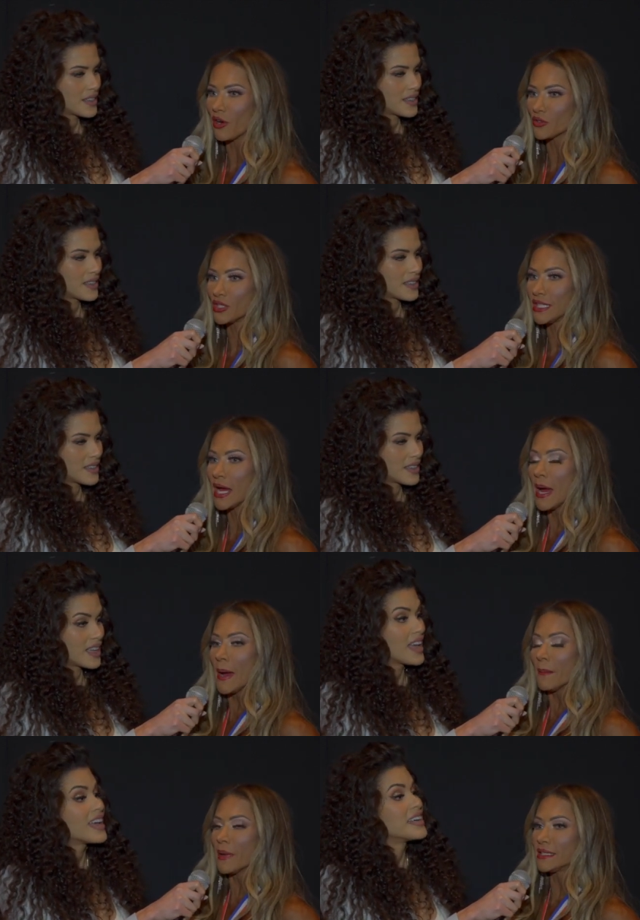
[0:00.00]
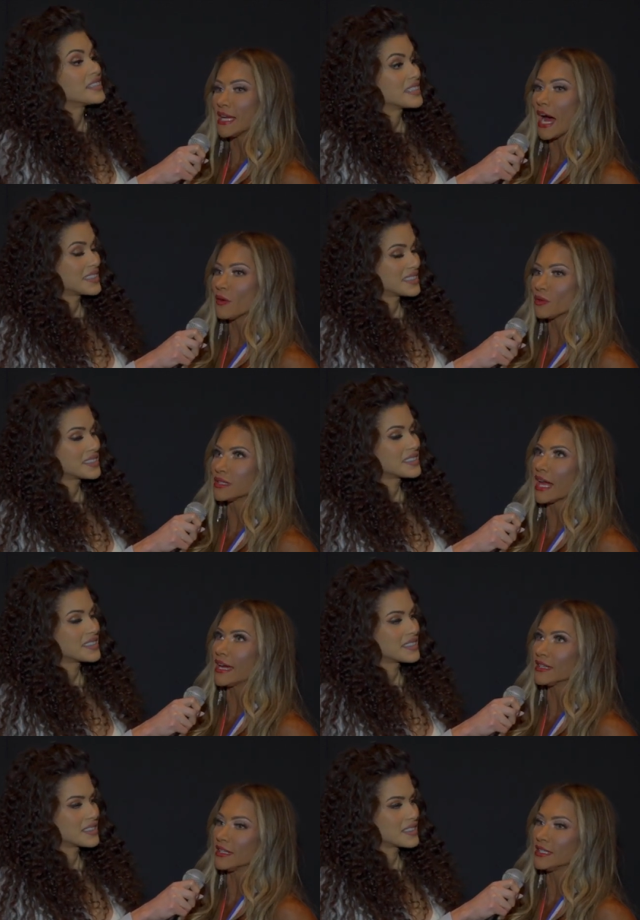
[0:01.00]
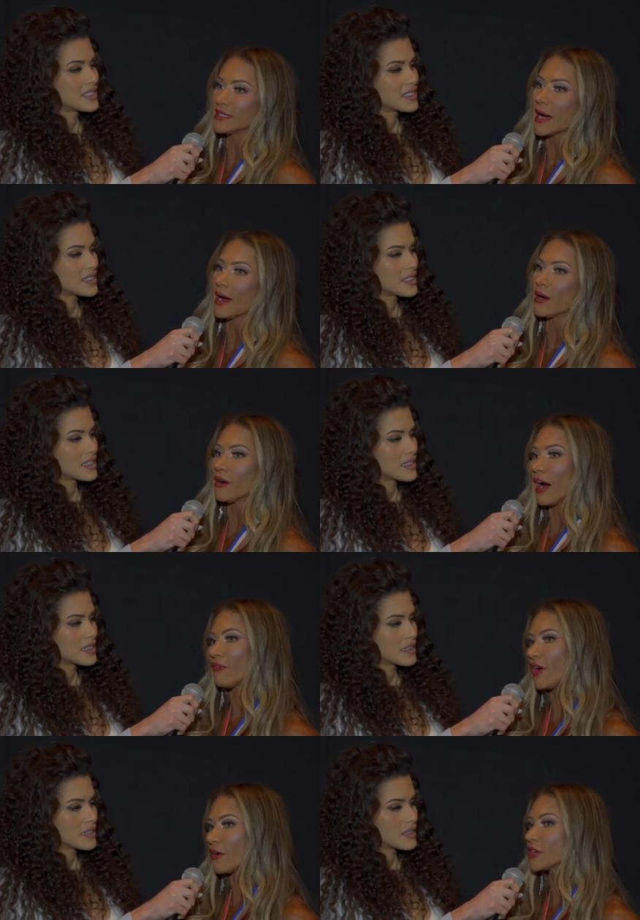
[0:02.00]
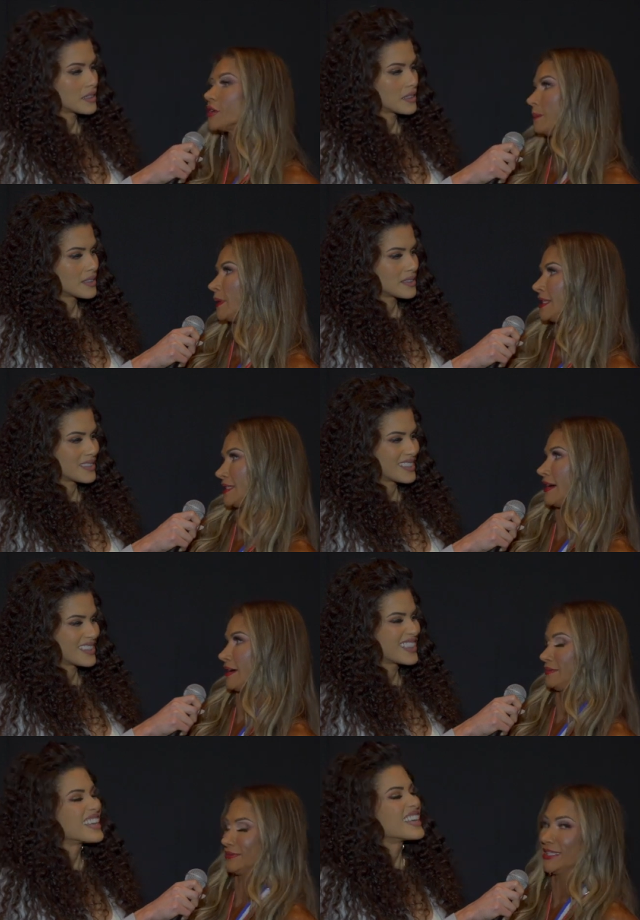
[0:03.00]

Speaker 1: routine, but I would like eat a, a very good pizza,